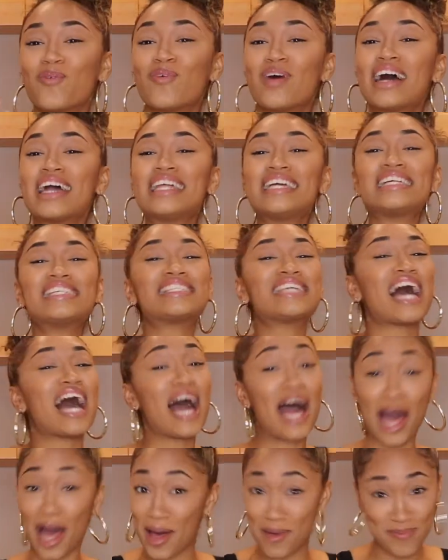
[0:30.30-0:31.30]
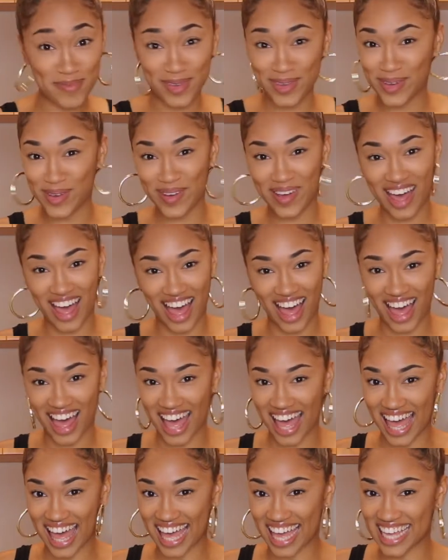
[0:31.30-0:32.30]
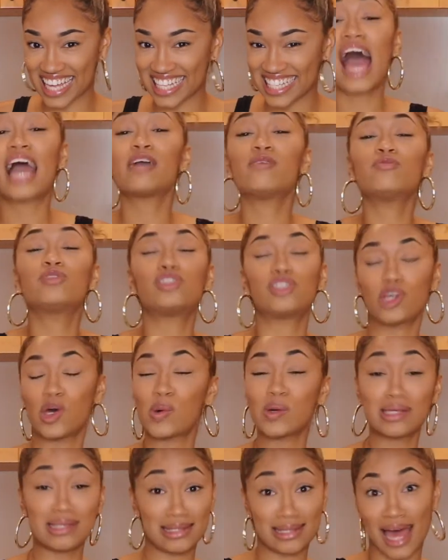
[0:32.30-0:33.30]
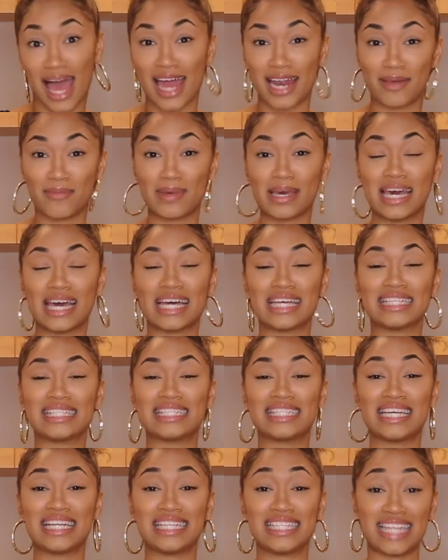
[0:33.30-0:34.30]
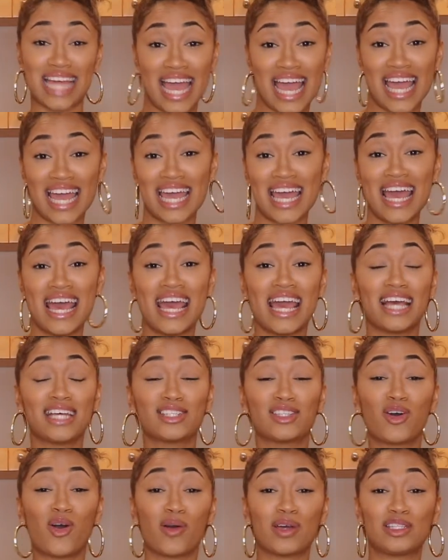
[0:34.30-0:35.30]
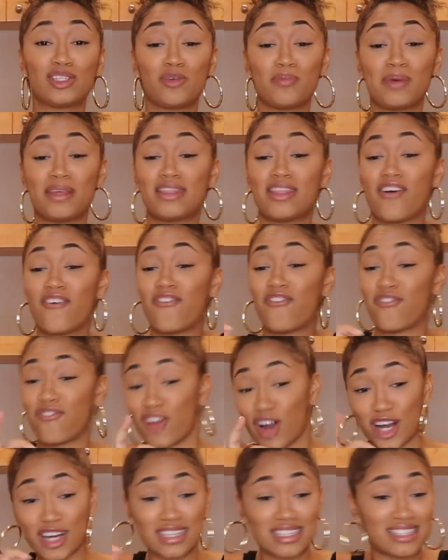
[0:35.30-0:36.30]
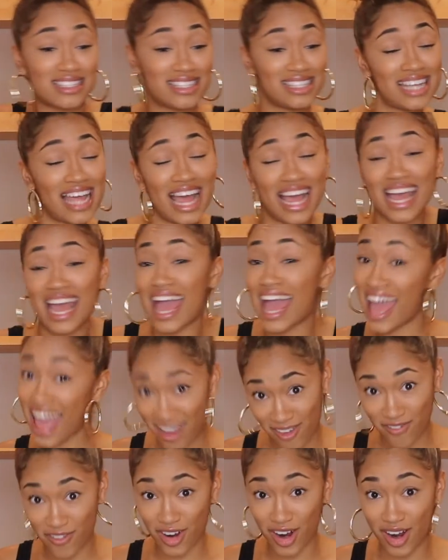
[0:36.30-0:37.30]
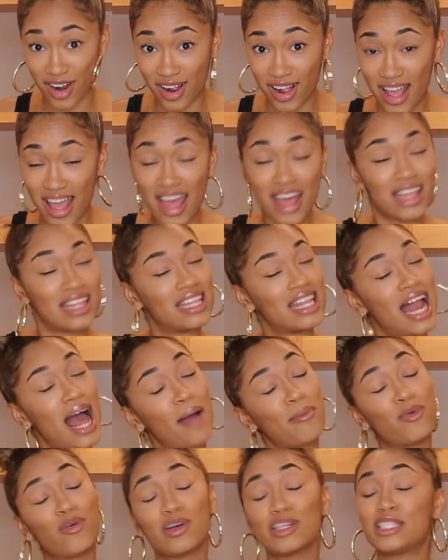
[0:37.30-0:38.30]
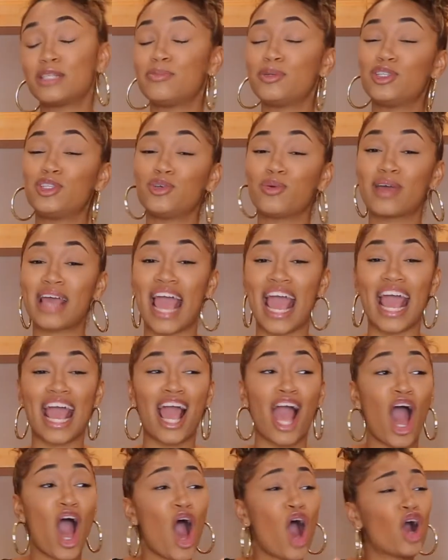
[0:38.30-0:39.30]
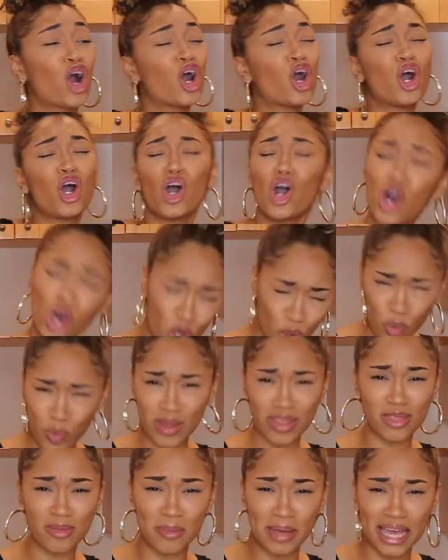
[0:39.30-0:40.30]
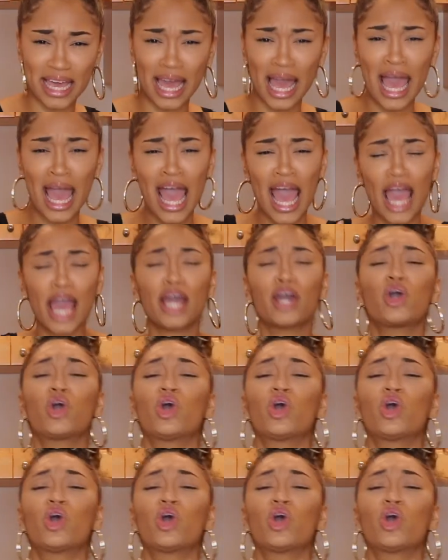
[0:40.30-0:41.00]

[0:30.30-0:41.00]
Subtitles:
What is up, you guys? I am so excited because today is going to be the first day ever that I'm going to be doing a cook with me, a